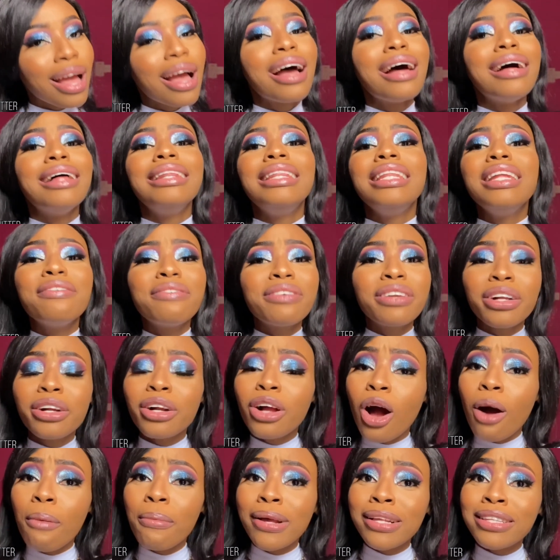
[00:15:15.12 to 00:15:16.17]
leave it in the
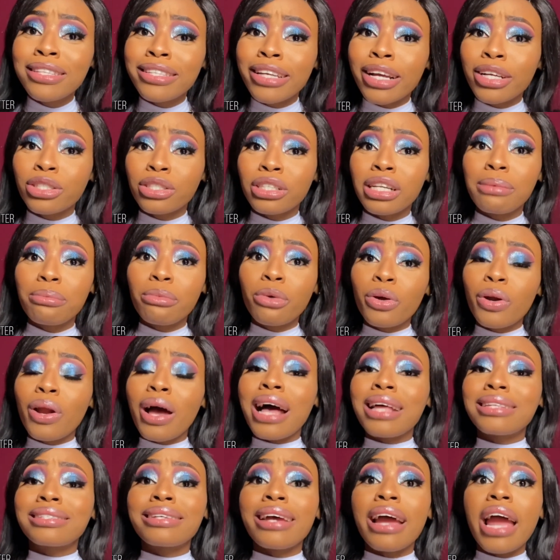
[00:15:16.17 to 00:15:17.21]
comment section. I'm going to
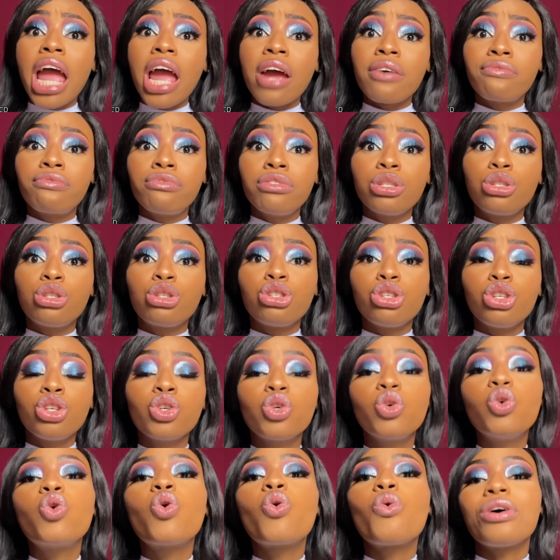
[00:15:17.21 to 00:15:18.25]
answer every
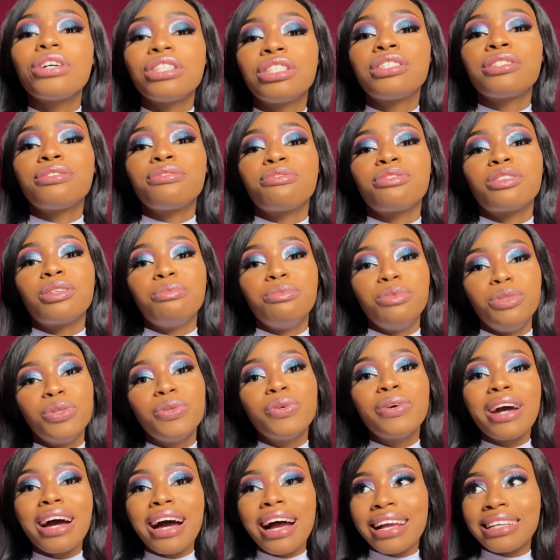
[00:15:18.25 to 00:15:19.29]
single question from you
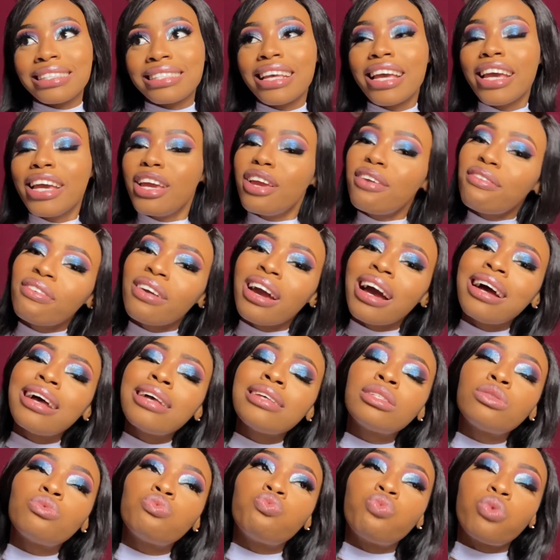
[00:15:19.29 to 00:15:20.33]
guys. If you
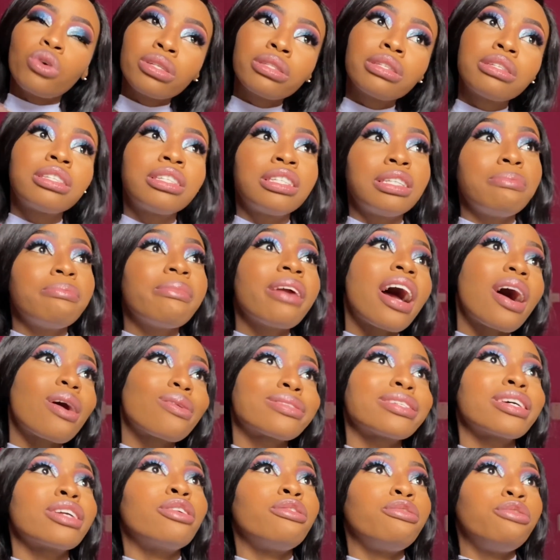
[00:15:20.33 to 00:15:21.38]
guys want to see me
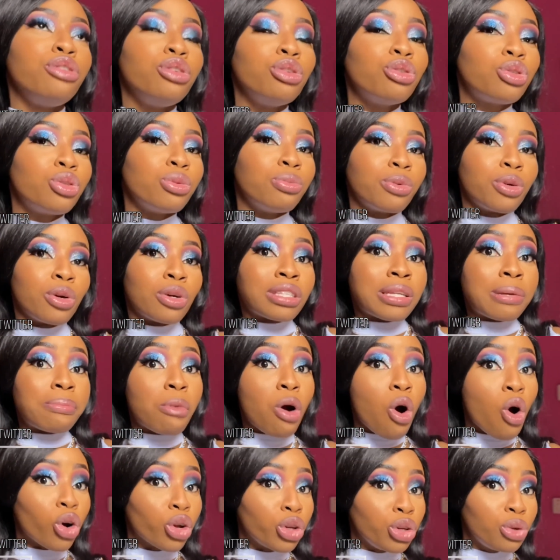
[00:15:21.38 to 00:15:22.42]
outside of YouTube, because I'm
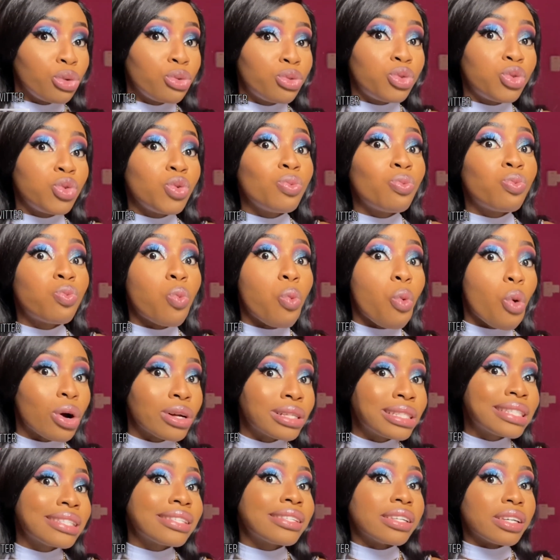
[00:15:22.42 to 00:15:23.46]
on YouTube
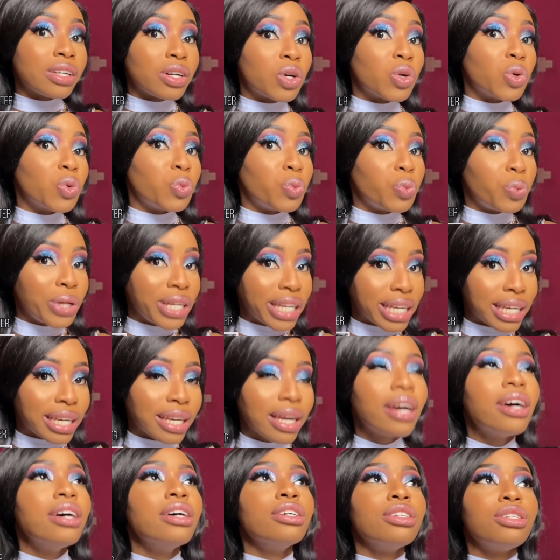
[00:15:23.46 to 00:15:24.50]
once a week,
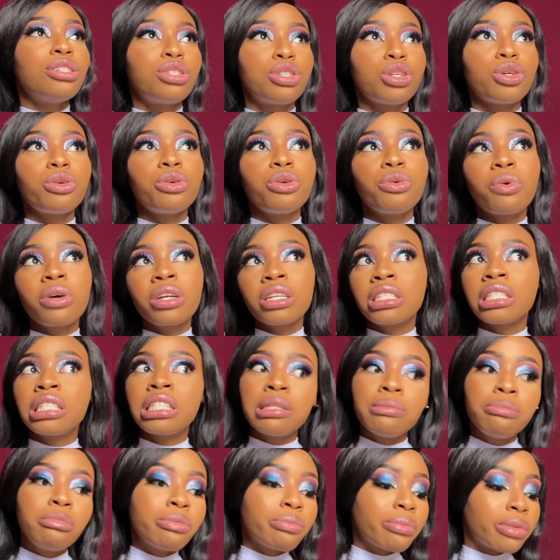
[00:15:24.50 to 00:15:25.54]
so you want to
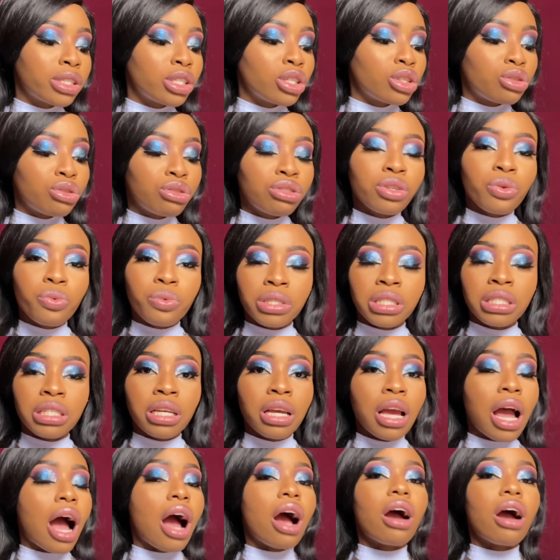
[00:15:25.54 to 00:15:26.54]
see me Monday, Tuesday, Wednesday,